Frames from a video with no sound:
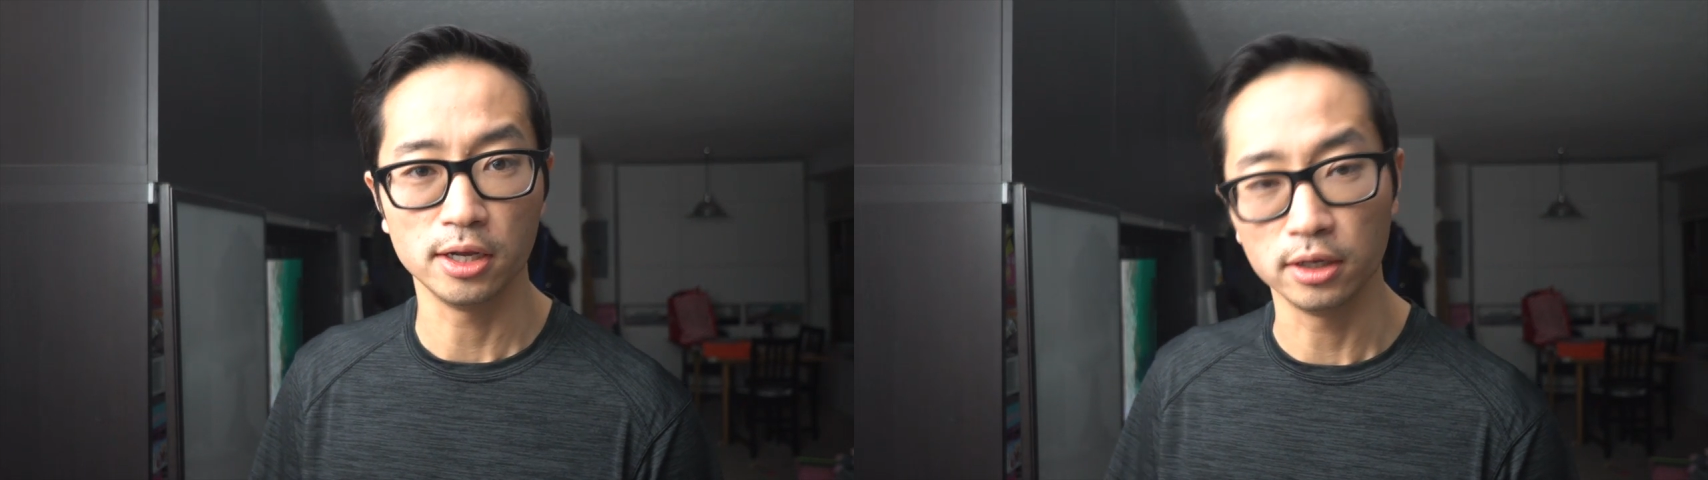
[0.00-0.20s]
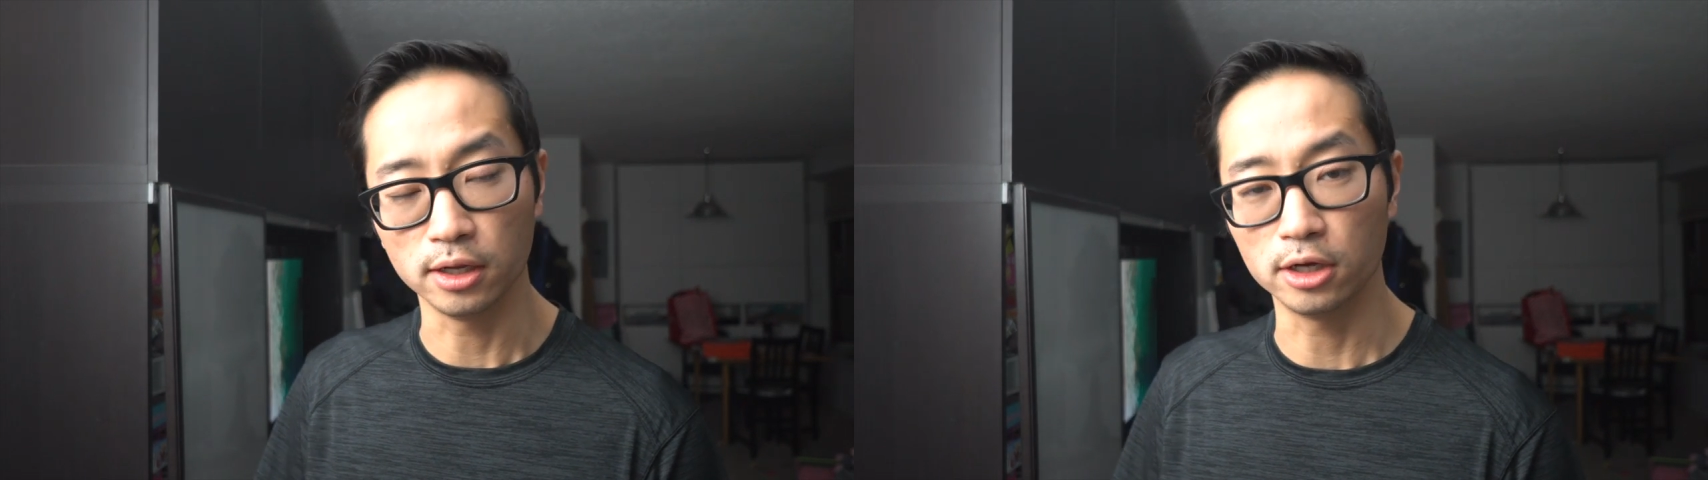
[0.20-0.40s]

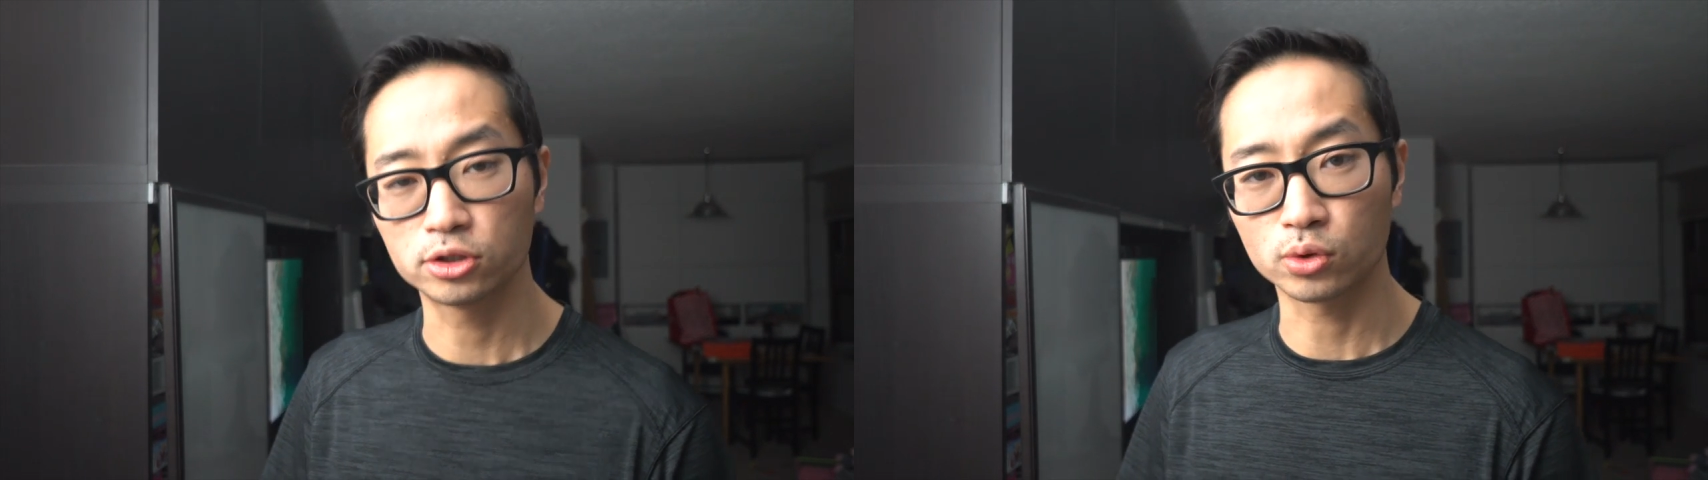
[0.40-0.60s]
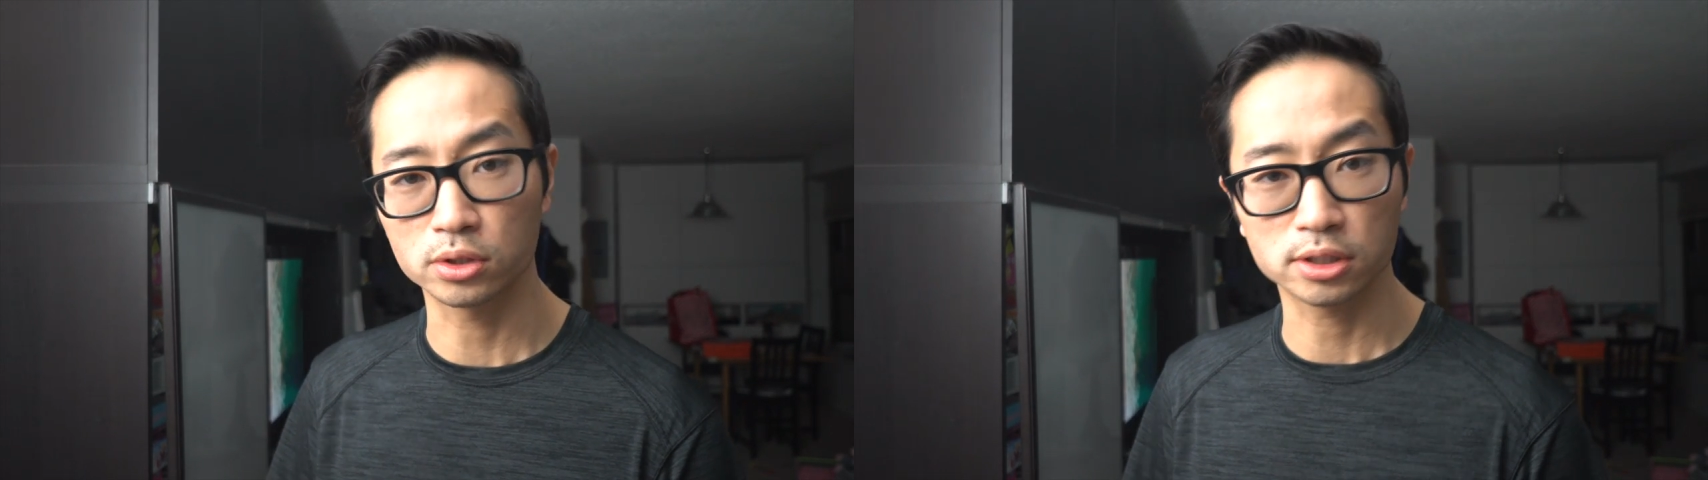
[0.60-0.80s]
in a
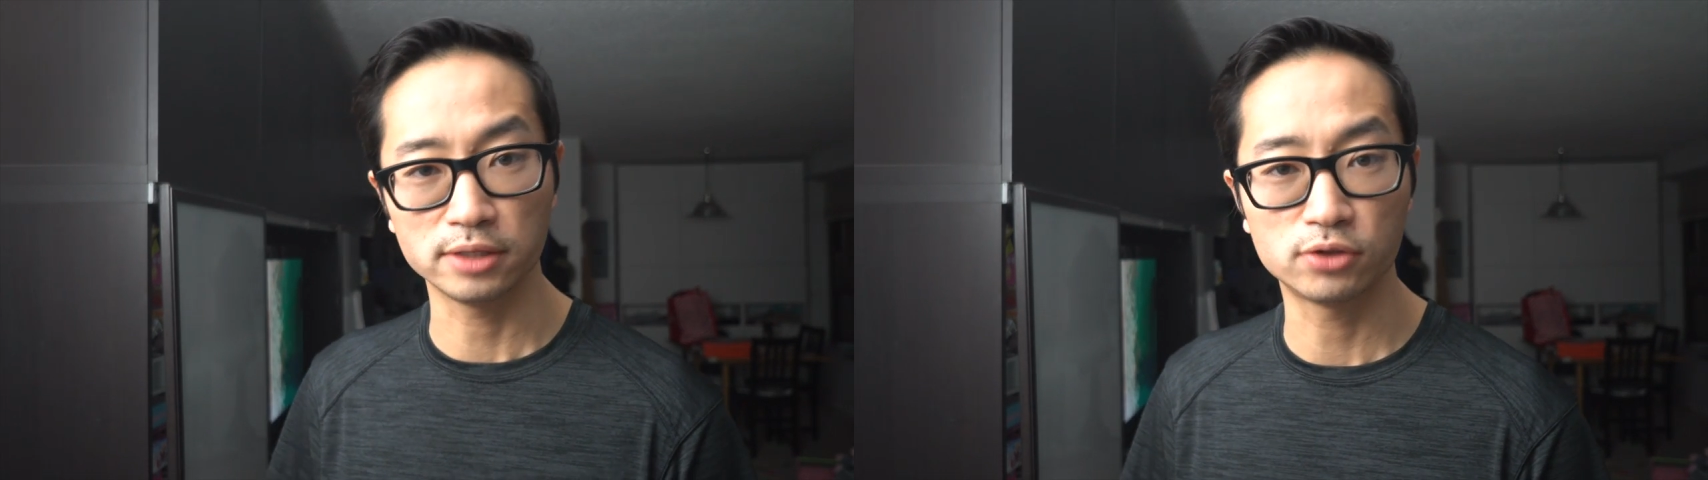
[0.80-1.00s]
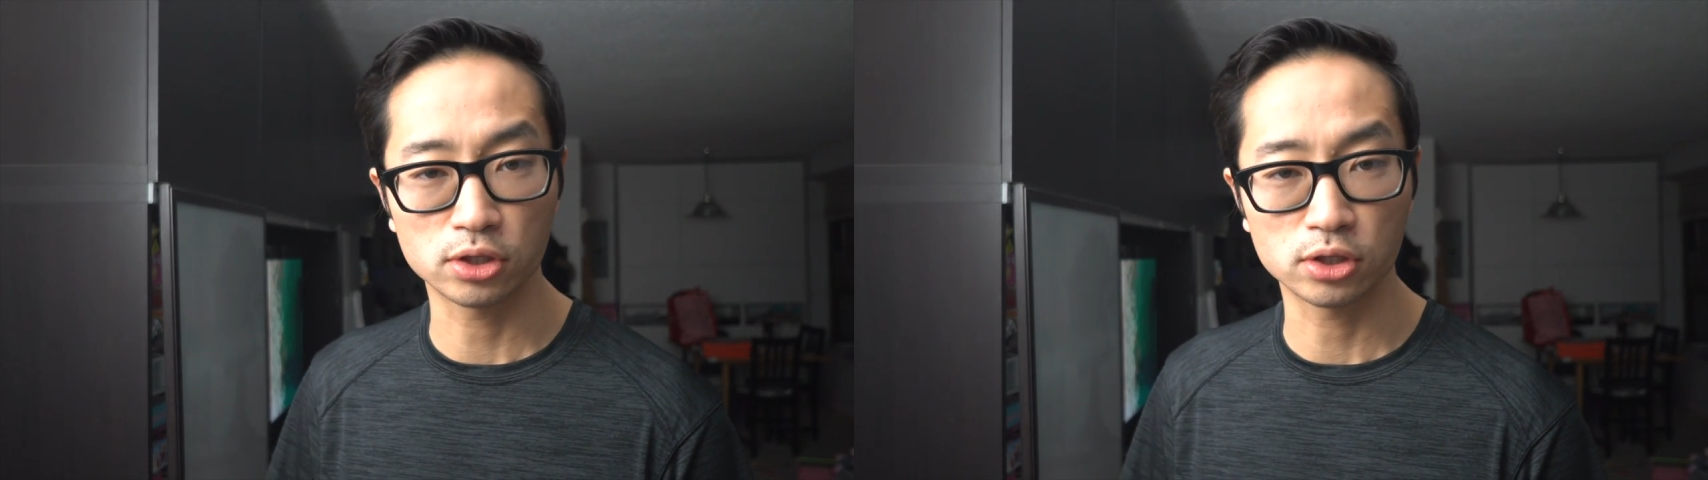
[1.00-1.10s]
short sleeve